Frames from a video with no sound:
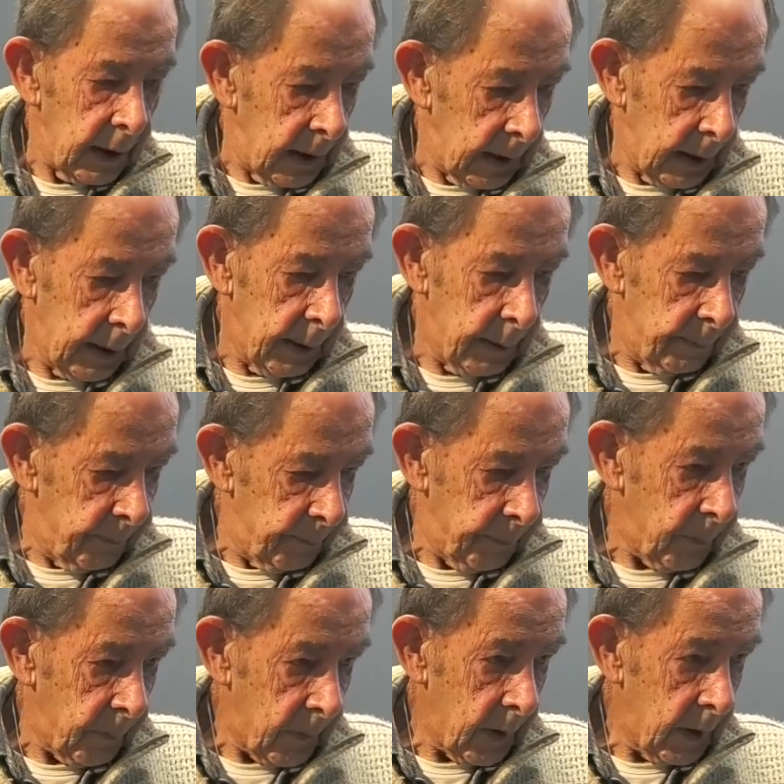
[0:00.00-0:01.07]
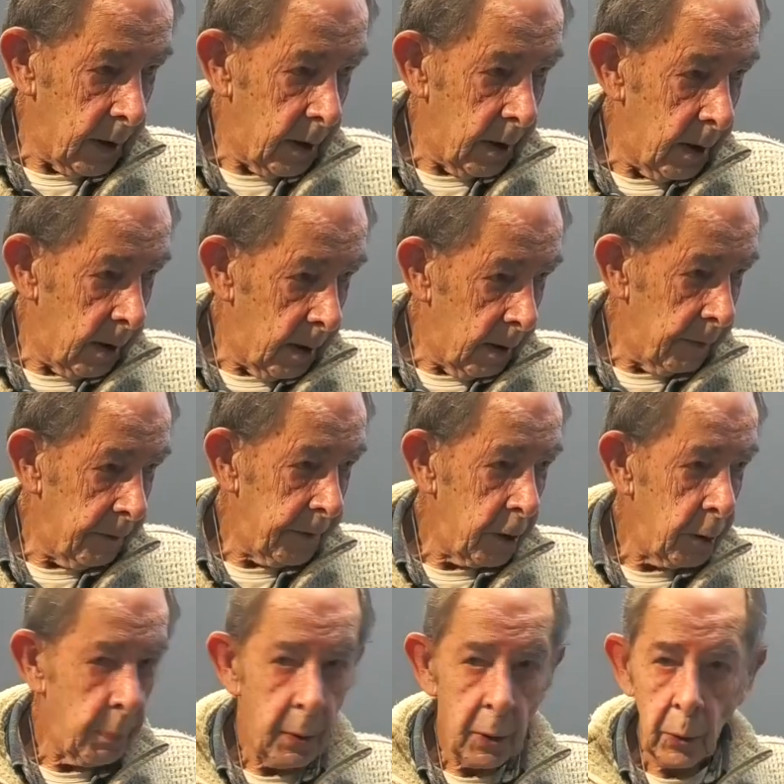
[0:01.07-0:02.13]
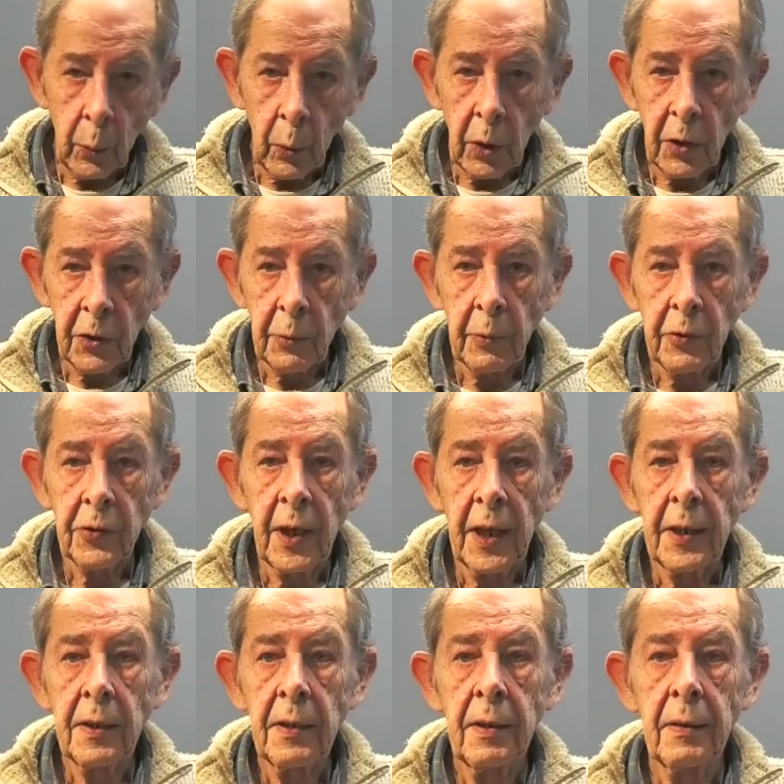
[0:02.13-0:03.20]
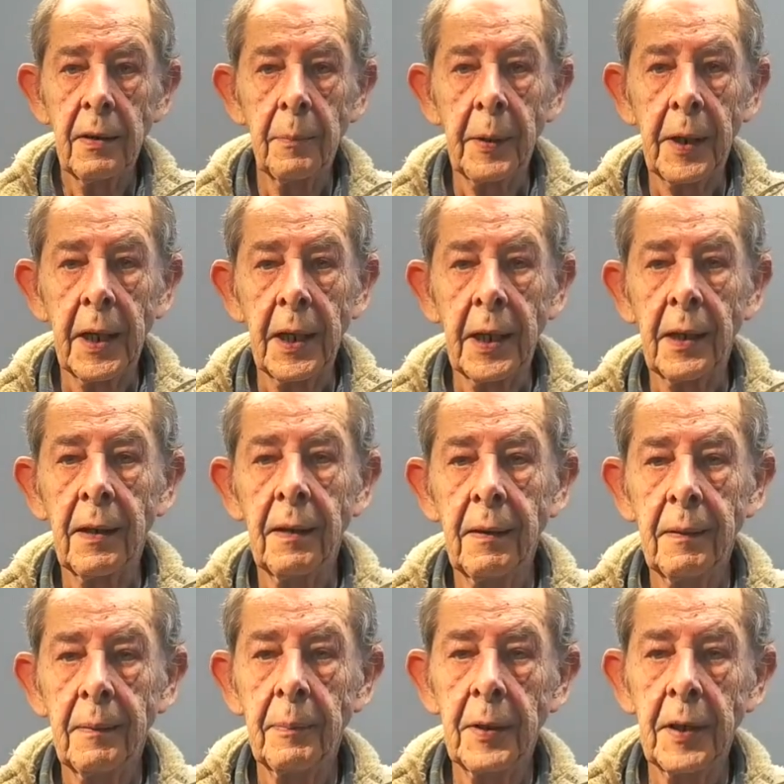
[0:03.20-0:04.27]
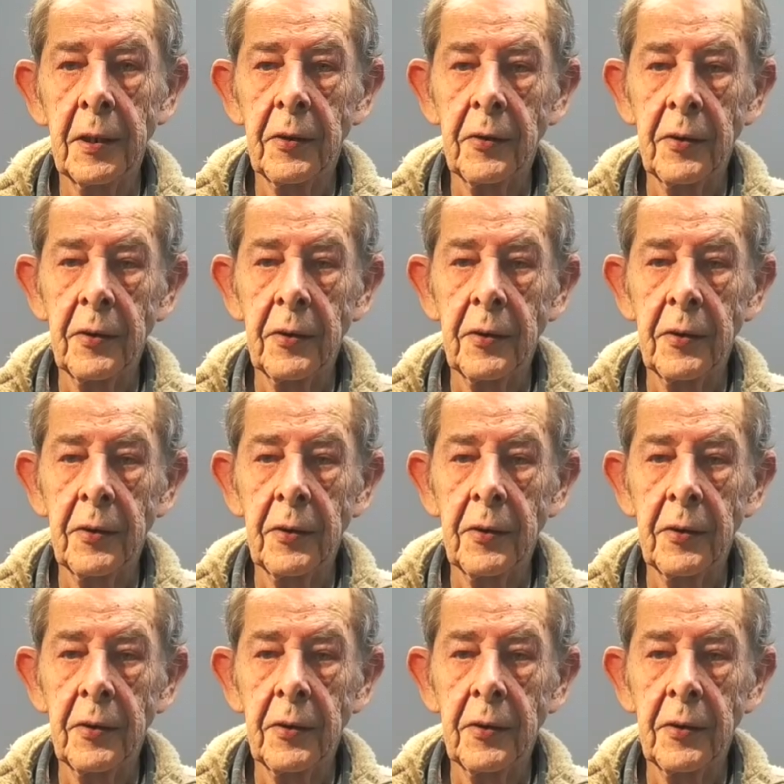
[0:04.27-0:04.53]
A few blue words were said at the beginning, but